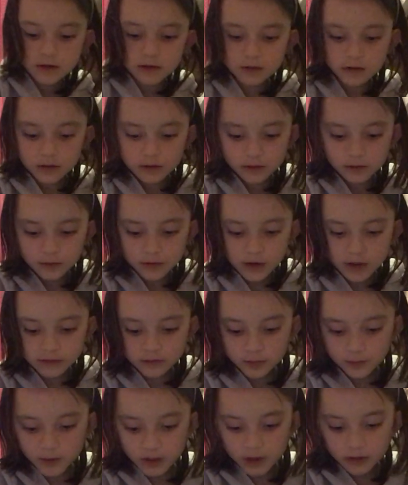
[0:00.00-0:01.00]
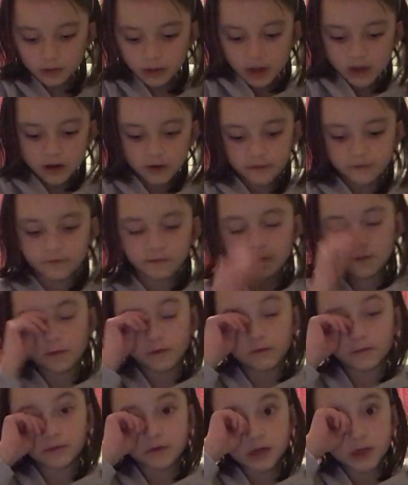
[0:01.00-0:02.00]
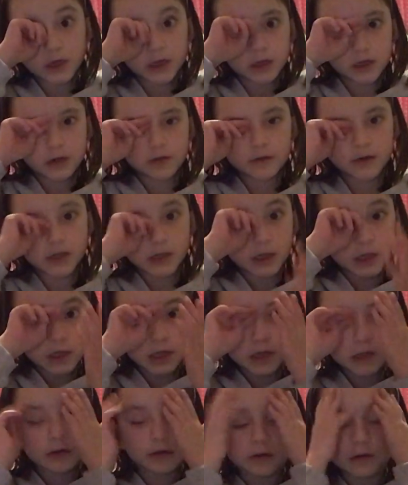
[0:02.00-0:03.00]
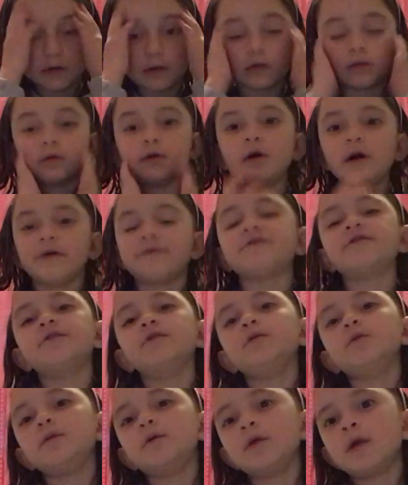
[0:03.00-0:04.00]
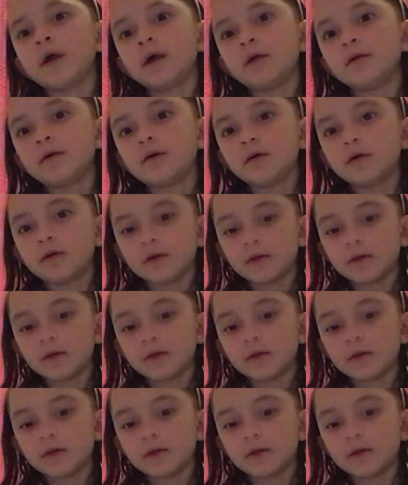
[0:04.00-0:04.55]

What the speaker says: And then you have to be careful to doing this, or else you'll have to do it again.